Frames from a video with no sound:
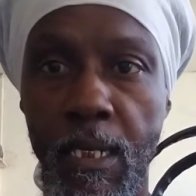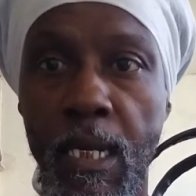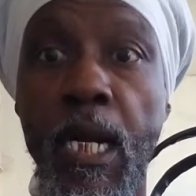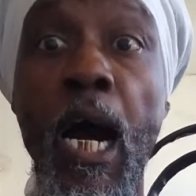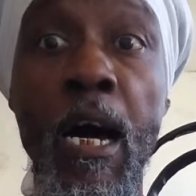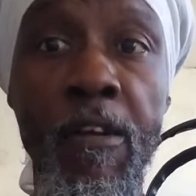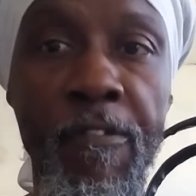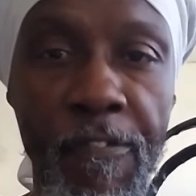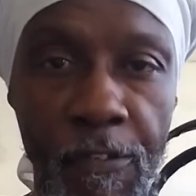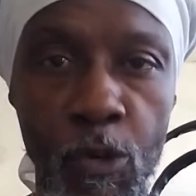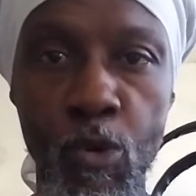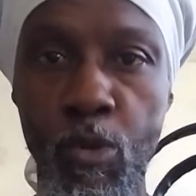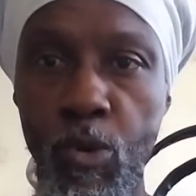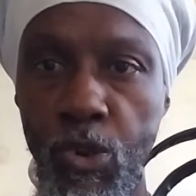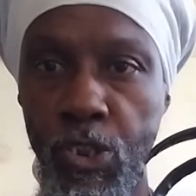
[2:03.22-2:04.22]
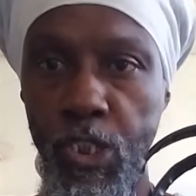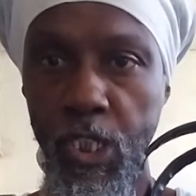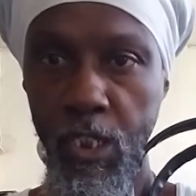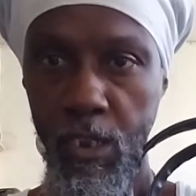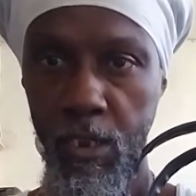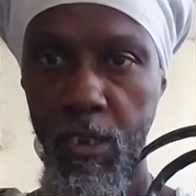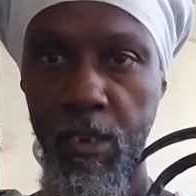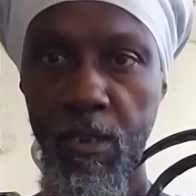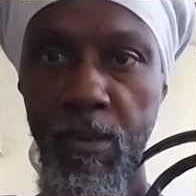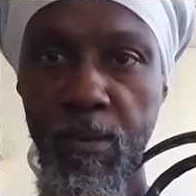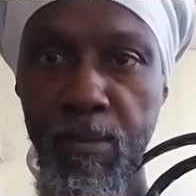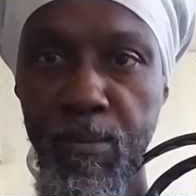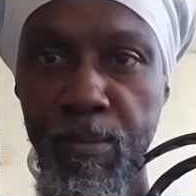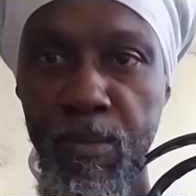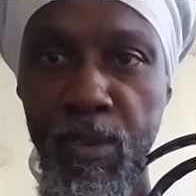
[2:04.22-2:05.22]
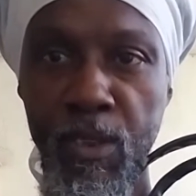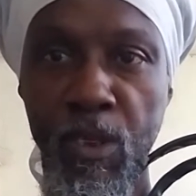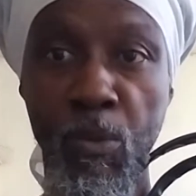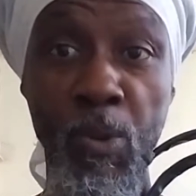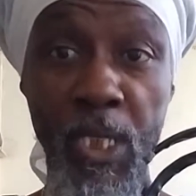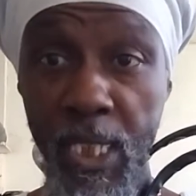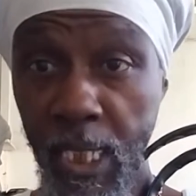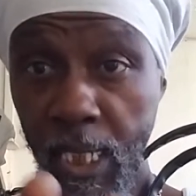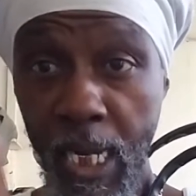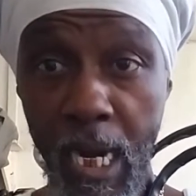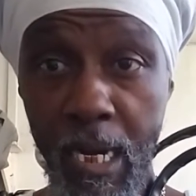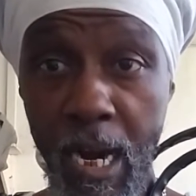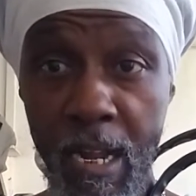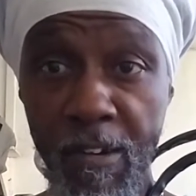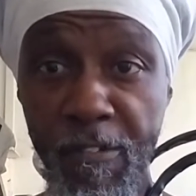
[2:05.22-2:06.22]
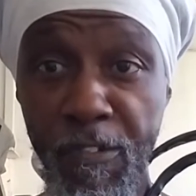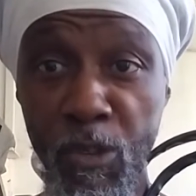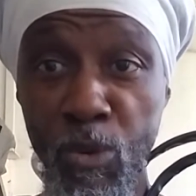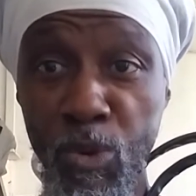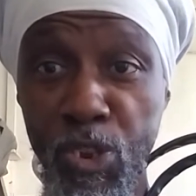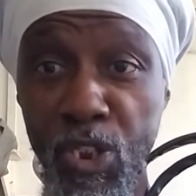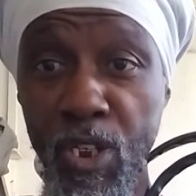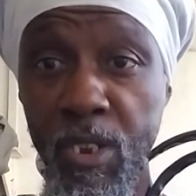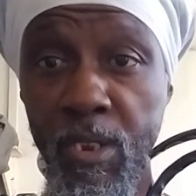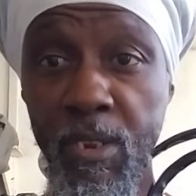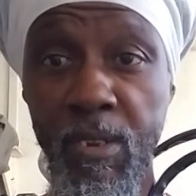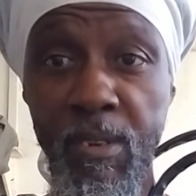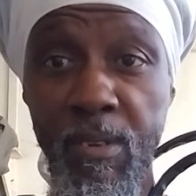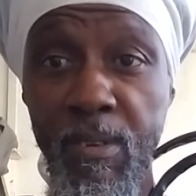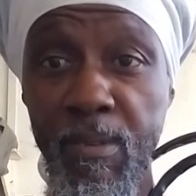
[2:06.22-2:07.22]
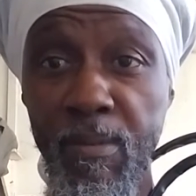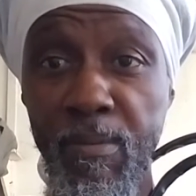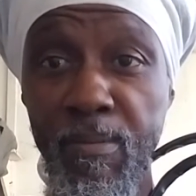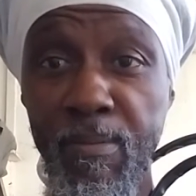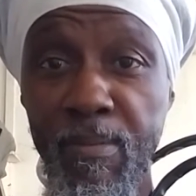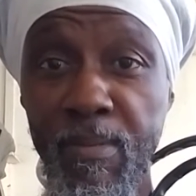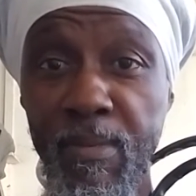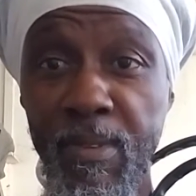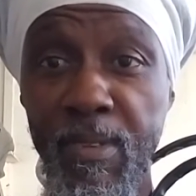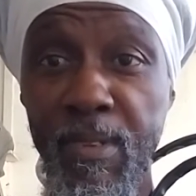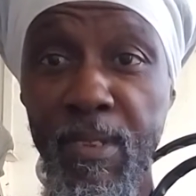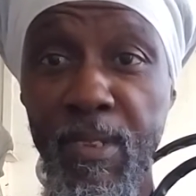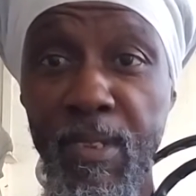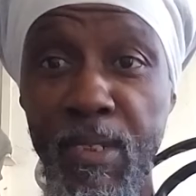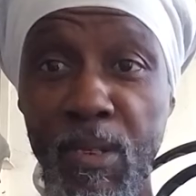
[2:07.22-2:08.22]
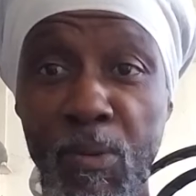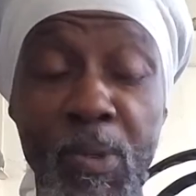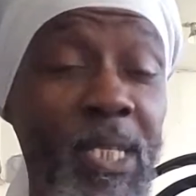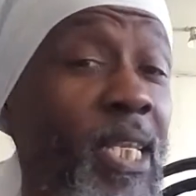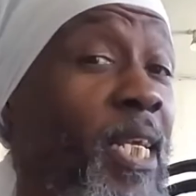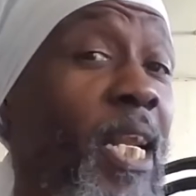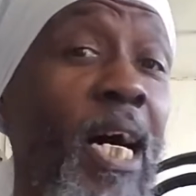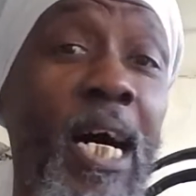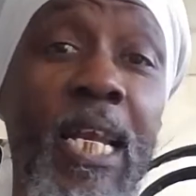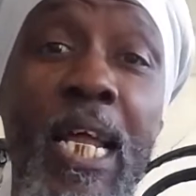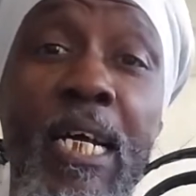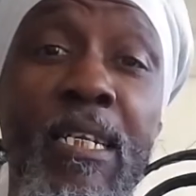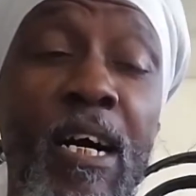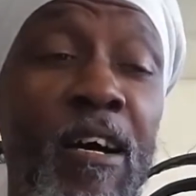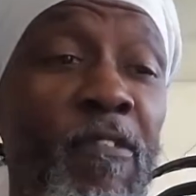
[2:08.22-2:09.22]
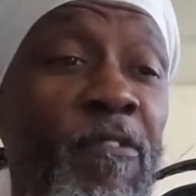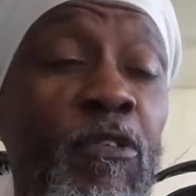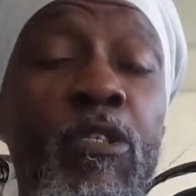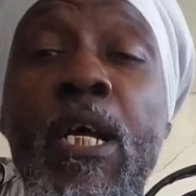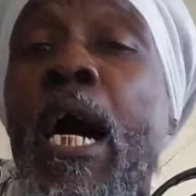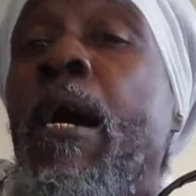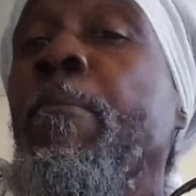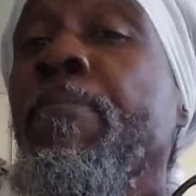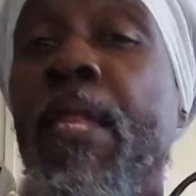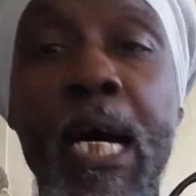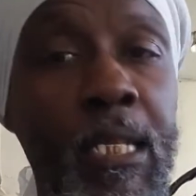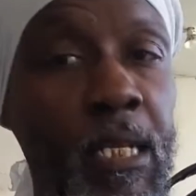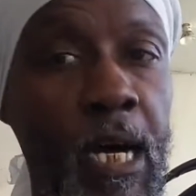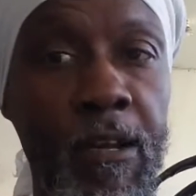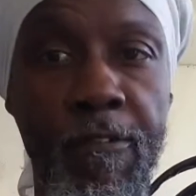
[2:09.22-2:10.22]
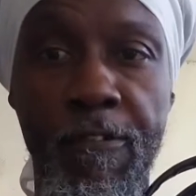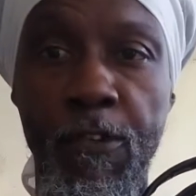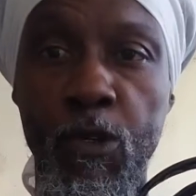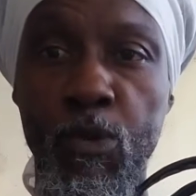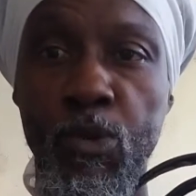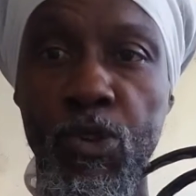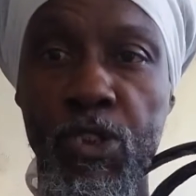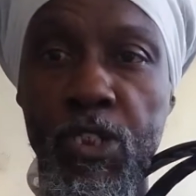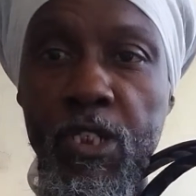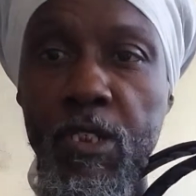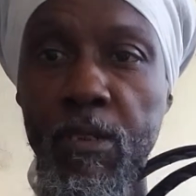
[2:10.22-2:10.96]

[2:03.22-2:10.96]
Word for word: confused within the confusion. Within all that confusion, I'm not confused.